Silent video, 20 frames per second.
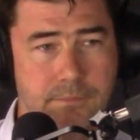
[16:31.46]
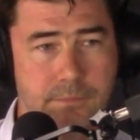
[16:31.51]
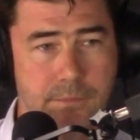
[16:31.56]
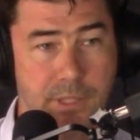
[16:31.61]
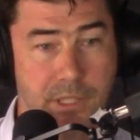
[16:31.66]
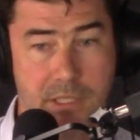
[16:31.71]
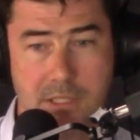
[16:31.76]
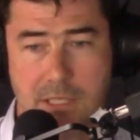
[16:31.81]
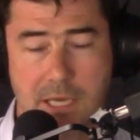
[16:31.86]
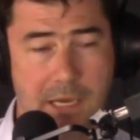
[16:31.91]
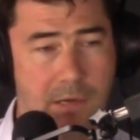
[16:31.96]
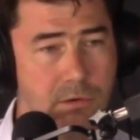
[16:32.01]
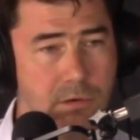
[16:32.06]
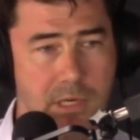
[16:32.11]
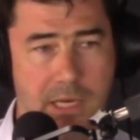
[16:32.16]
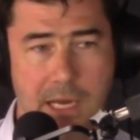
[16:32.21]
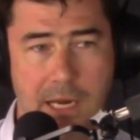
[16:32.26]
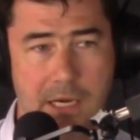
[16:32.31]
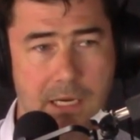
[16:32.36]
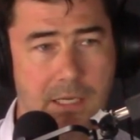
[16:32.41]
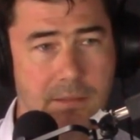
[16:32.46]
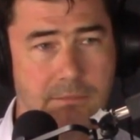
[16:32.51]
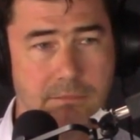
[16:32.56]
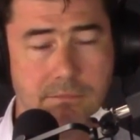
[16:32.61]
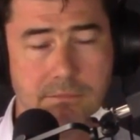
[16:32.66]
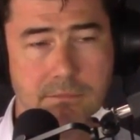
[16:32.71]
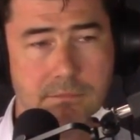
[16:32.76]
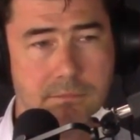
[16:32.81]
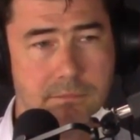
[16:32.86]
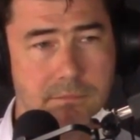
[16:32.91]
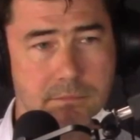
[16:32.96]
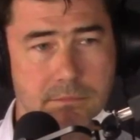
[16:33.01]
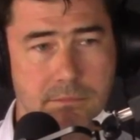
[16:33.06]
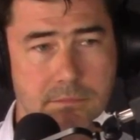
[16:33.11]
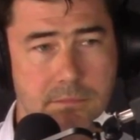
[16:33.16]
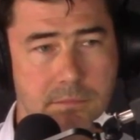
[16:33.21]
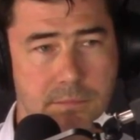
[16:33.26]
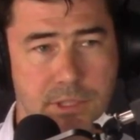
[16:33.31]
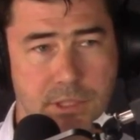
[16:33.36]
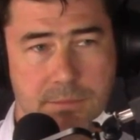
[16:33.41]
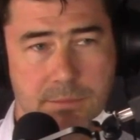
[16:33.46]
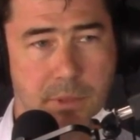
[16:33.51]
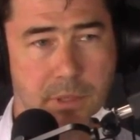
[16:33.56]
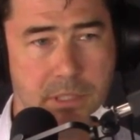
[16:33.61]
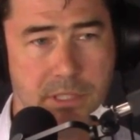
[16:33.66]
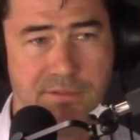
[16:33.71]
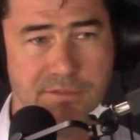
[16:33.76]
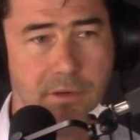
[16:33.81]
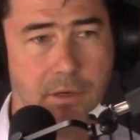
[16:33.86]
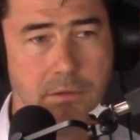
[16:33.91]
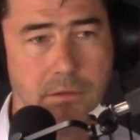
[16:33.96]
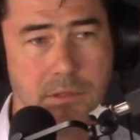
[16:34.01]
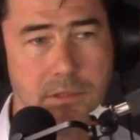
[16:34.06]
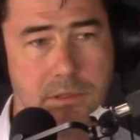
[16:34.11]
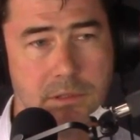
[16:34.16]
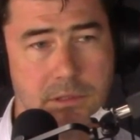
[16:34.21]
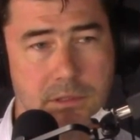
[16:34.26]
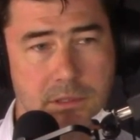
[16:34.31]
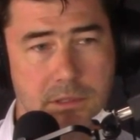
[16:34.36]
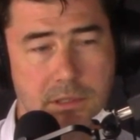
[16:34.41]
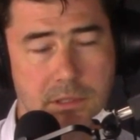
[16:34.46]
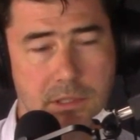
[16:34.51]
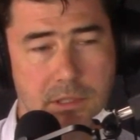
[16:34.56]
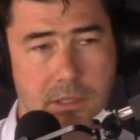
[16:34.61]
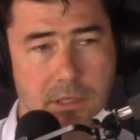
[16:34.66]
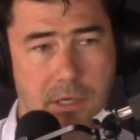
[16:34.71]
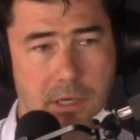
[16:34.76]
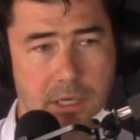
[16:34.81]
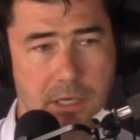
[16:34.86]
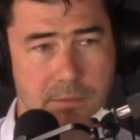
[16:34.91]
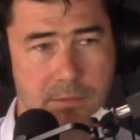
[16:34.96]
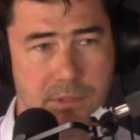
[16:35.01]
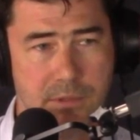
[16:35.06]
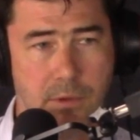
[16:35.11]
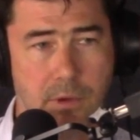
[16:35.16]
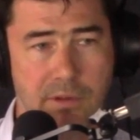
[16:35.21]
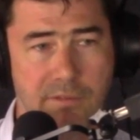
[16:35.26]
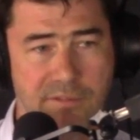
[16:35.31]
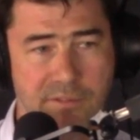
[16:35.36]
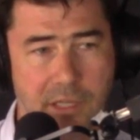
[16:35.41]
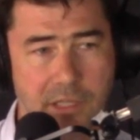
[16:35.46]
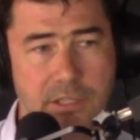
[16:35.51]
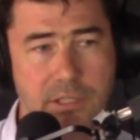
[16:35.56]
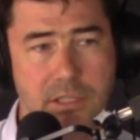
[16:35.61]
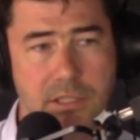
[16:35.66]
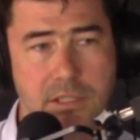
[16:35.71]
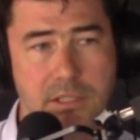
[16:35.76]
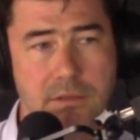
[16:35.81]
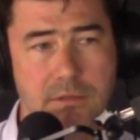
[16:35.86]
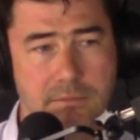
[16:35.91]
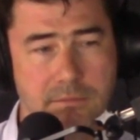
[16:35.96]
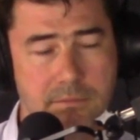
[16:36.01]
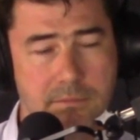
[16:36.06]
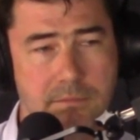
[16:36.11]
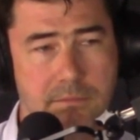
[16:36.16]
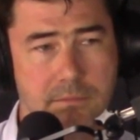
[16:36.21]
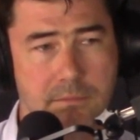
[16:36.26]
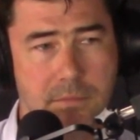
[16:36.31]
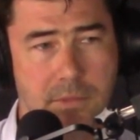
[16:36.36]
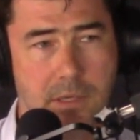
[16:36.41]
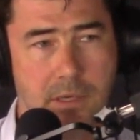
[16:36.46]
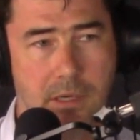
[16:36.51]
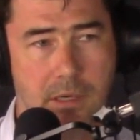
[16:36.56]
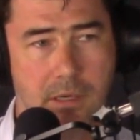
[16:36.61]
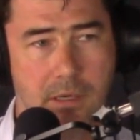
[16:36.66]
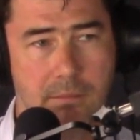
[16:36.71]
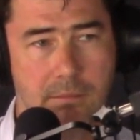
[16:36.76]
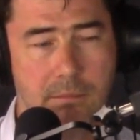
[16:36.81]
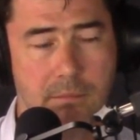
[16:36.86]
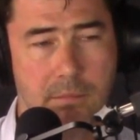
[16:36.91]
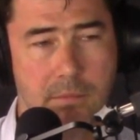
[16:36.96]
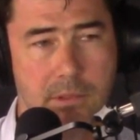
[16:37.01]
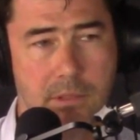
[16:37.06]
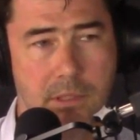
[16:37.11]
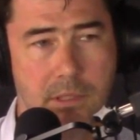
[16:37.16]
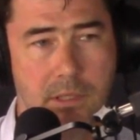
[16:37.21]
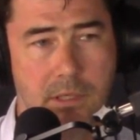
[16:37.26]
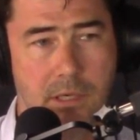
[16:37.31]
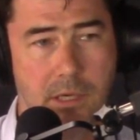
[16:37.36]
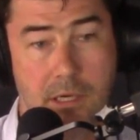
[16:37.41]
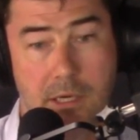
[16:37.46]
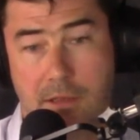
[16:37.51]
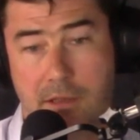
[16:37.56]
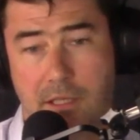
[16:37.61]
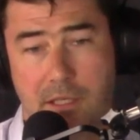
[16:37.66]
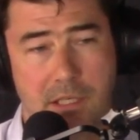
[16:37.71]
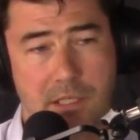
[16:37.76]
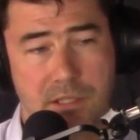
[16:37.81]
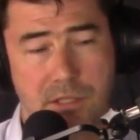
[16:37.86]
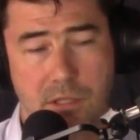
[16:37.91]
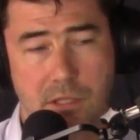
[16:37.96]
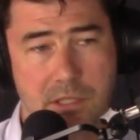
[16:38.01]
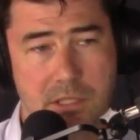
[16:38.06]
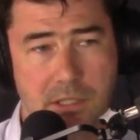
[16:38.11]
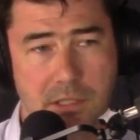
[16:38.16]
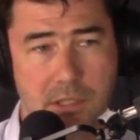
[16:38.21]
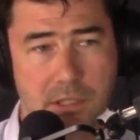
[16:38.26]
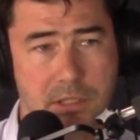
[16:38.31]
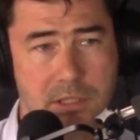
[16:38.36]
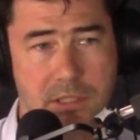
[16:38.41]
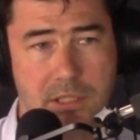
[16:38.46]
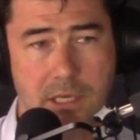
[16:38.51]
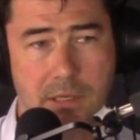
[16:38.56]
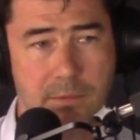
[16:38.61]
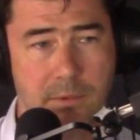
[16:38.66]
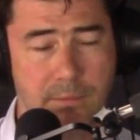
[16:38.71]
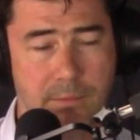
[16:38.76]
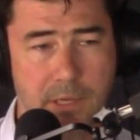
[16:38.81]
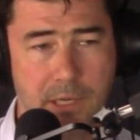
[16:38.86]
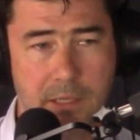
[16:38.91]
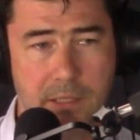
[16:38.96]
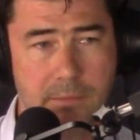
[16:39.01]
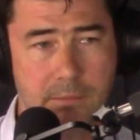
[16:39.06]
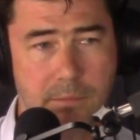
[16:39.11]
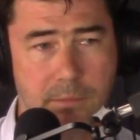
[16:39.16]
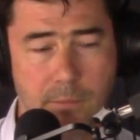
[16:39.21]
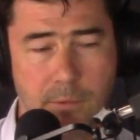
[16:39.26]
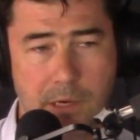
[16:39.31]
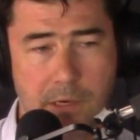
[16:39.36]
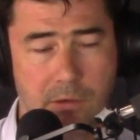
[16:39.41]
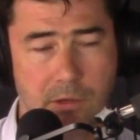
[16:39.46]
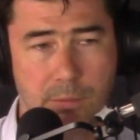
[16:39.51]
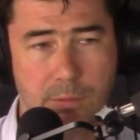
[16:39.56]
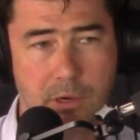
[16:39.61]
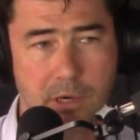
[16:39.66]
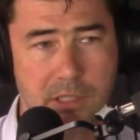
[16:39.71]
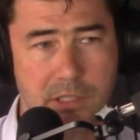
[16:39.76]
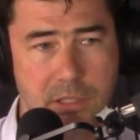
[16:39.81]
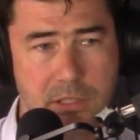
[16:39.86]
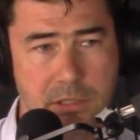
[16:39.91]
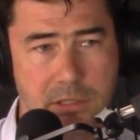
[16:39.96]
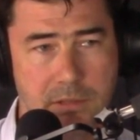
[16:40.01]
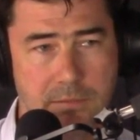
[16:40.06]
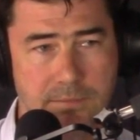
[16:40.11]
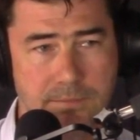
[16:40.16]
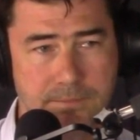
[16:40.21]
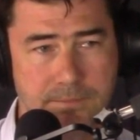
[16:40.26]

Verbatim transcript: because they already had it just by default, and it was quite infectious. Um, and I think it stood us in good stead when we went on operations.